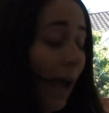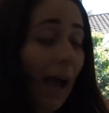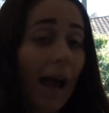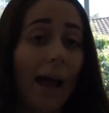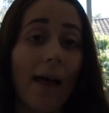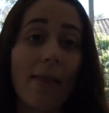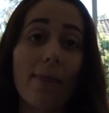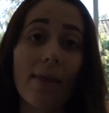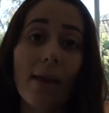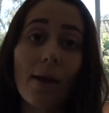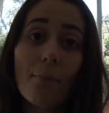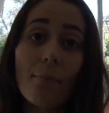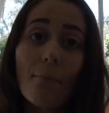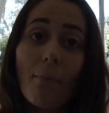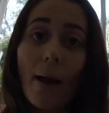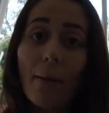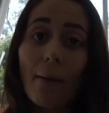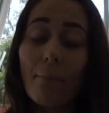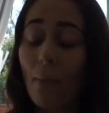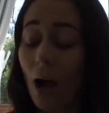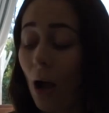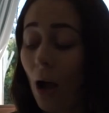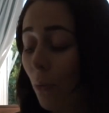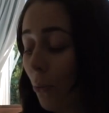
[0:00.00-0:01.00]
And then my
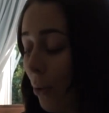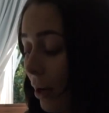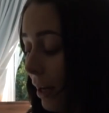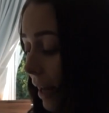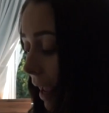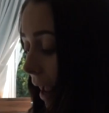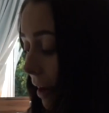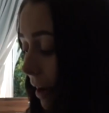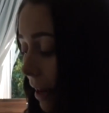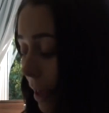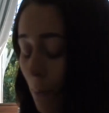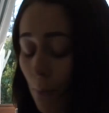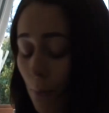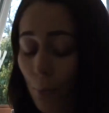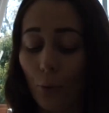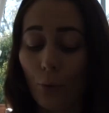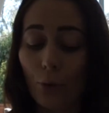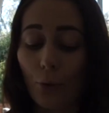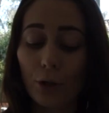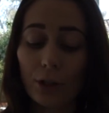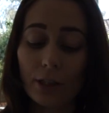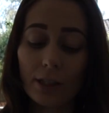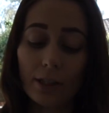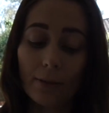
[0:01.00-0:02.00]
mum went out and
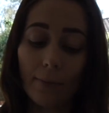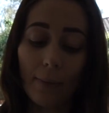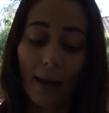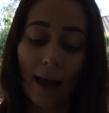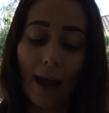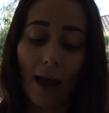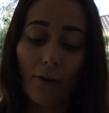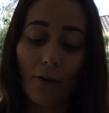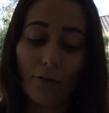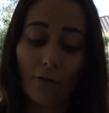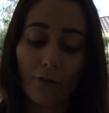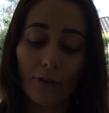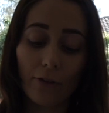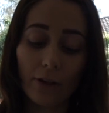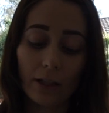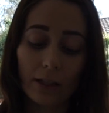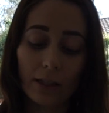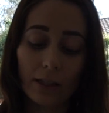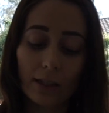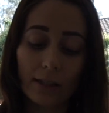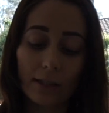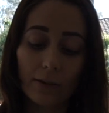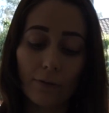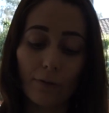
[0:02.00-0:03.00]
bought some
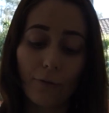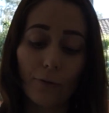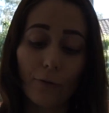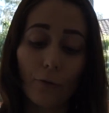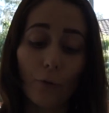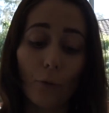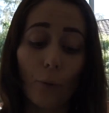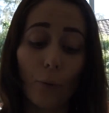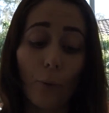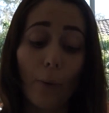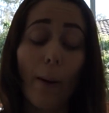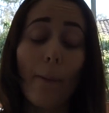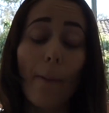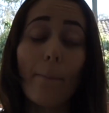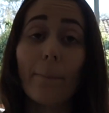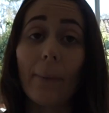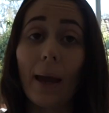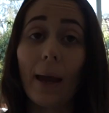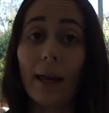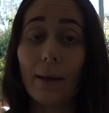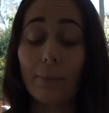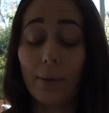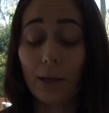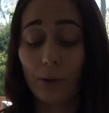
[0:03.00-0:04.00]
outfits for
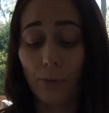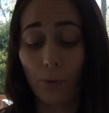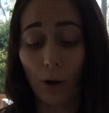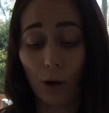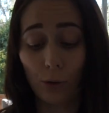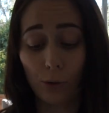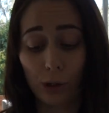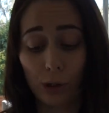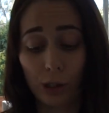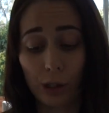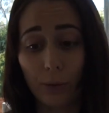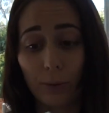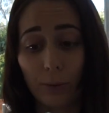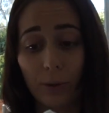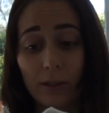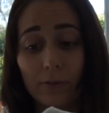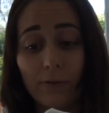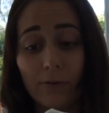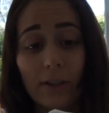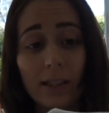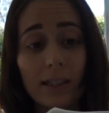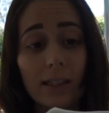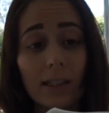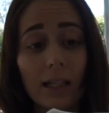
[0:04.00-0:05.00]
baby while she was
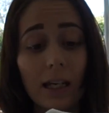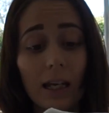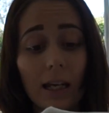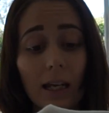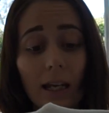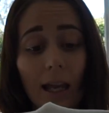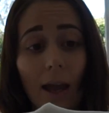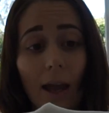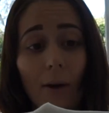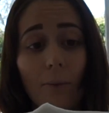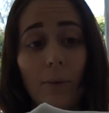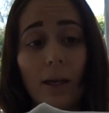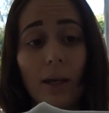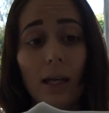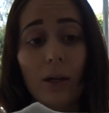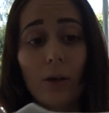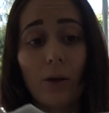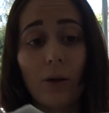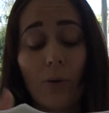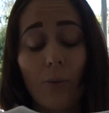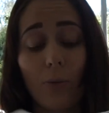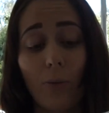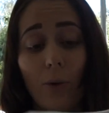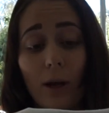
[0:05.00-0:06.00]
visiting, and
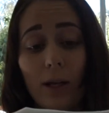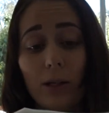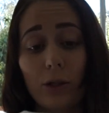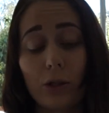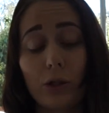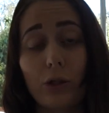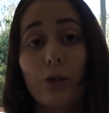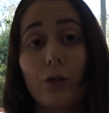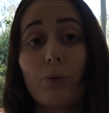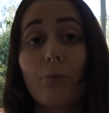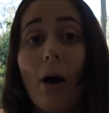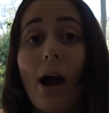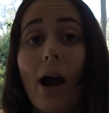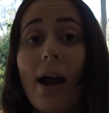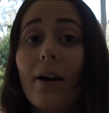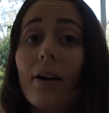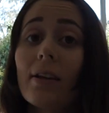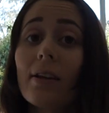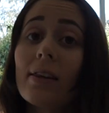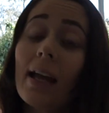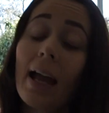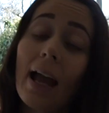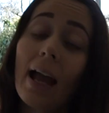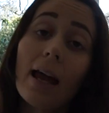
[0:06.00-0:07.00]
we went to Meijer and
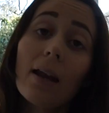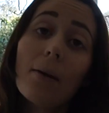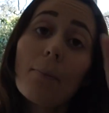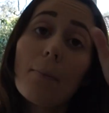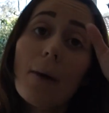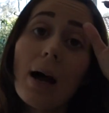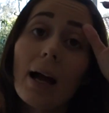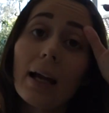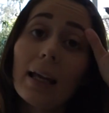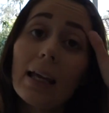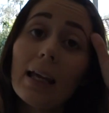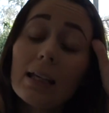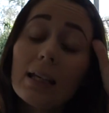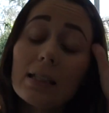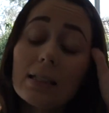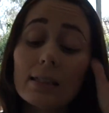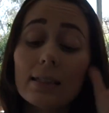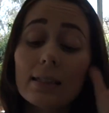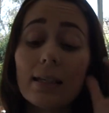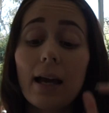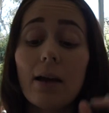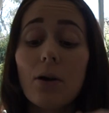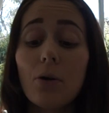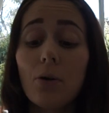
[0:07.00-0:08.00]
they had a marquee
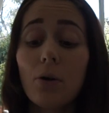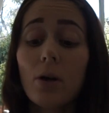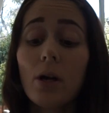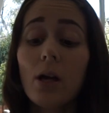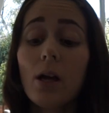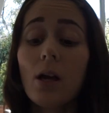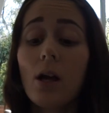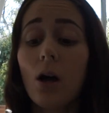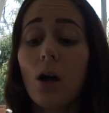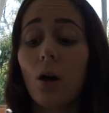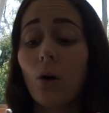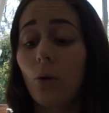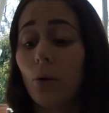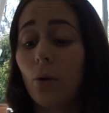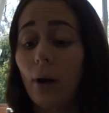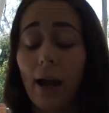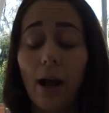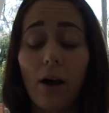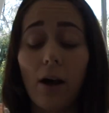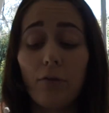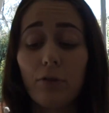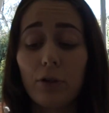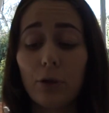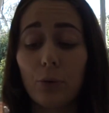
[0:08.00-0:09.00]
sale, or
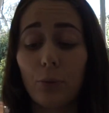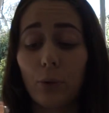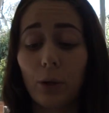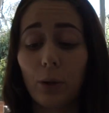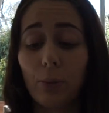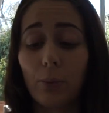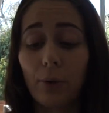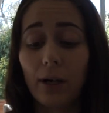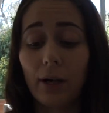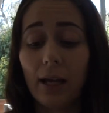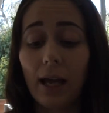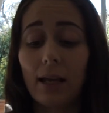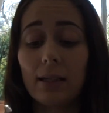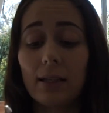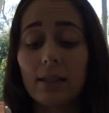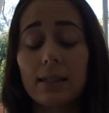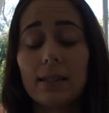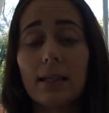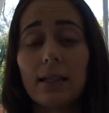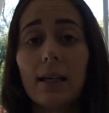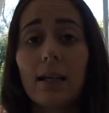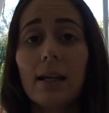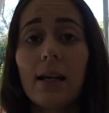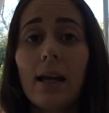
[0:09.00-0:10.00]
however you want to pronounce
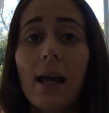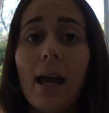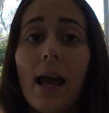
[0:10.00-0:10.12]
it.